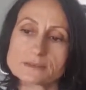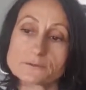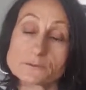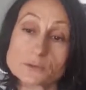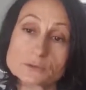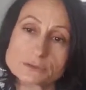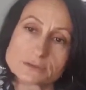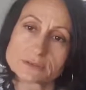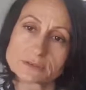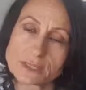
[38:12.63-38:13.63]
food
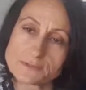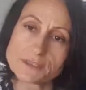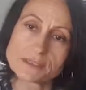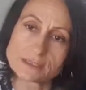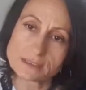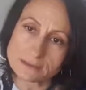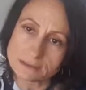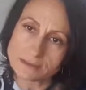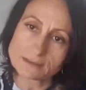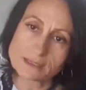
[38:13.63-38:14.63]
definitely
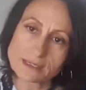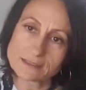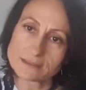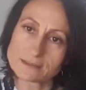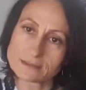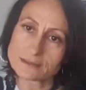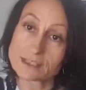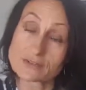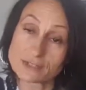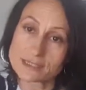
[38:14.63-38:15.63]
can
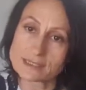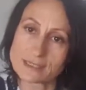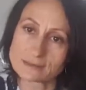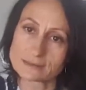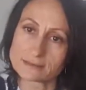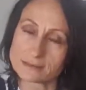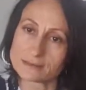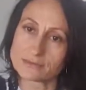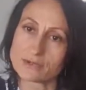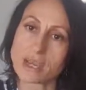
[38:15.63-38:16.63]
increase that
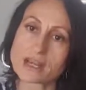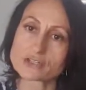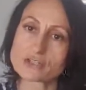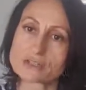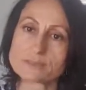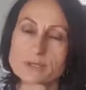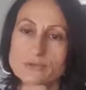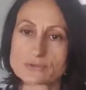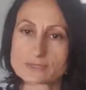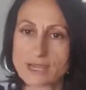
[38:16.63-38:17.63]
reactions,
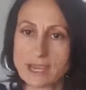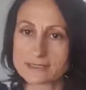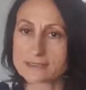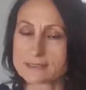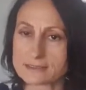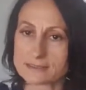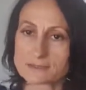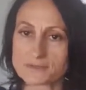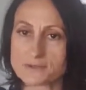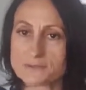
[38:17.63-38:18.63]
because adding
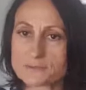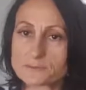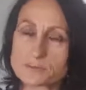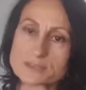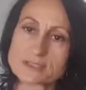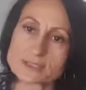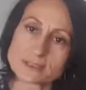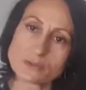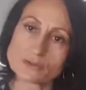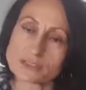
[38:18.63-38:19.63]
different foods
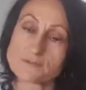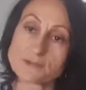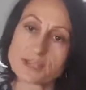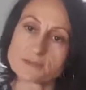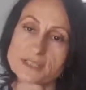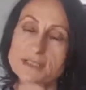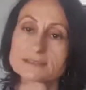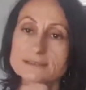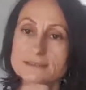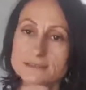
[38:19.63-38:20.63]
on the inflamed
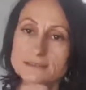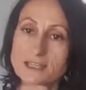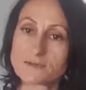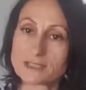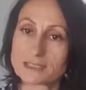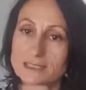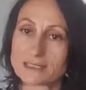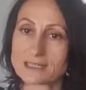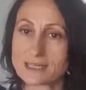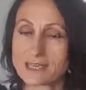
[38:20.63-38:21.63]
gut
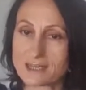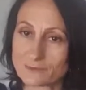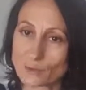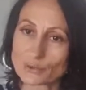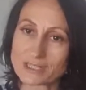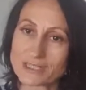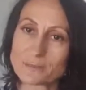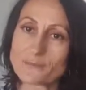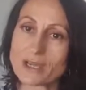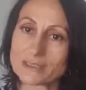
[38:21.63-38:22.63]
definitely won't end
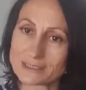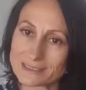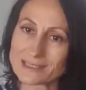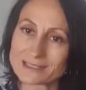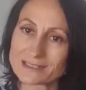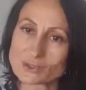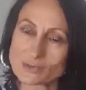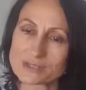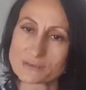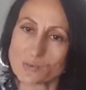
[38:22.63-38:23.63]
up well, and
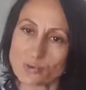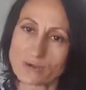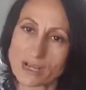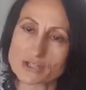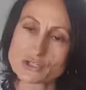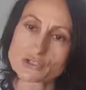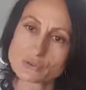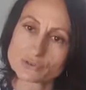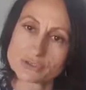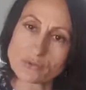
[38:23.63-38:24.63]
causing more reactions
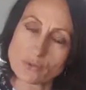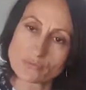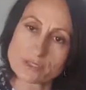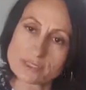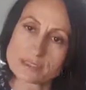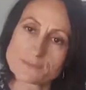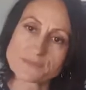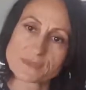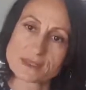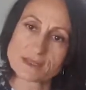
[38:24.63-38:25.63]
on the already
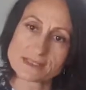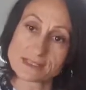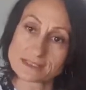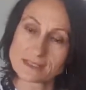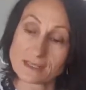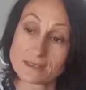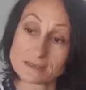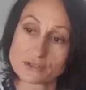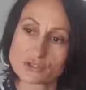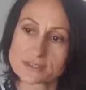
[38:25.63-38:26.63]
existing
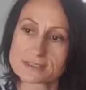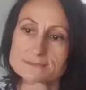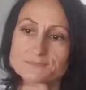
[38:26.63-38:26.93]
allergens.